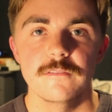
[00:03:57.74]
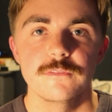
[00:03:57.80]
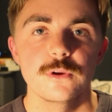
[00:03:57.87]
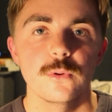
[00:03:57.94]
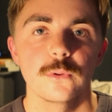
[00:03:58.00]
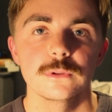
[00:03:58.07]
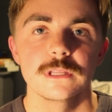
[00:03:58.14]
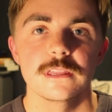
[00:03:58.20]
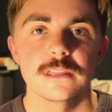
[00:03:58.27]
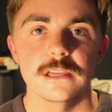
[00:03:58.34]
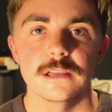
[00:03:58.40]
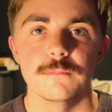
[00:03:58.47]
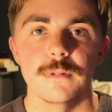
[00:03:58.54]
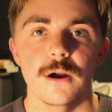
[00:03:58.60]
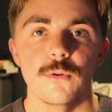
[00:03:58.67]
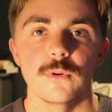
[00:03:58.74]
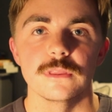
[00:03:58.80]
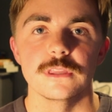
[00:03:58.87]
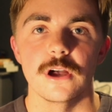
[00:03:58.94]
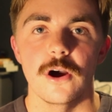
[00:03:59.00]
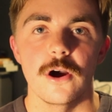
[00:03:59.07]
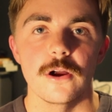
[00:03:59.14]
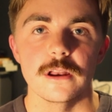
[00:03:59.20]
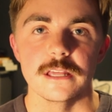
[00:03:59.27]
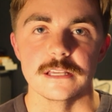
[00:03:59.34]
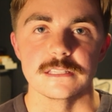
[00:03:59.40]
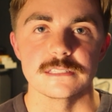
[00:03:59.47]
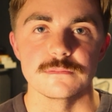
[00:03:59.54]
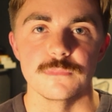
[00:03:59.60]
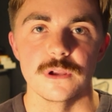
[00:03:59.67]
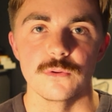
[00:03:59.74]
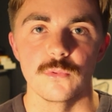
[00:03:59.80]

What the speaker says: If you only think about what the audience may